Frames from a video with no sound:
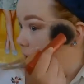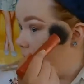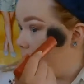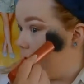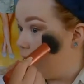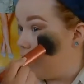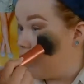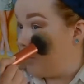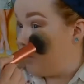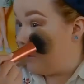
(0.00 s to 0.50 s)

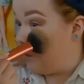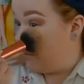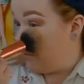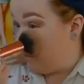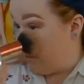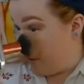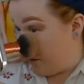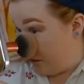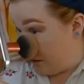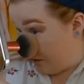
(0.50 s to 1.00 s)
you know,
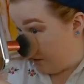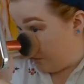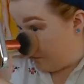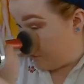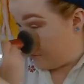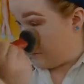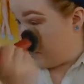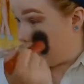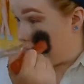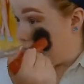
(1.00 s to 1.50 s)
leaving it
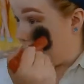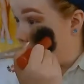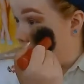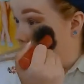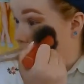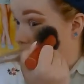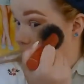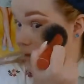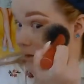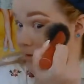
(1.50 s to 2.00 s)
under their
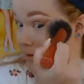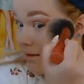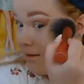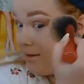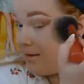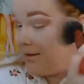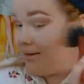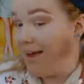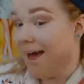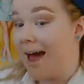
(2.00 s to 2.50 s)
eyes to
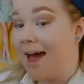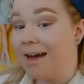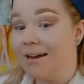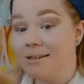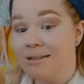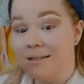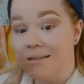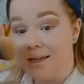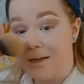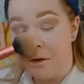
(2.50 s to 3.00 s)
set
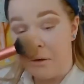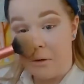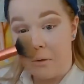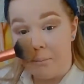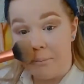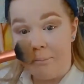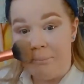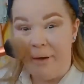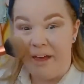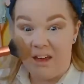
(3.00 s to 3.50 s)

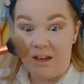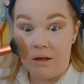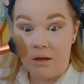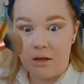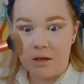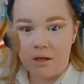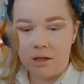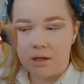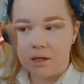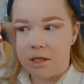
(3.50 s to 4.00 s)
and
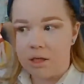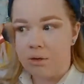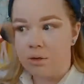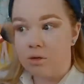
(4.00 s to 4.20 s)
bake, as they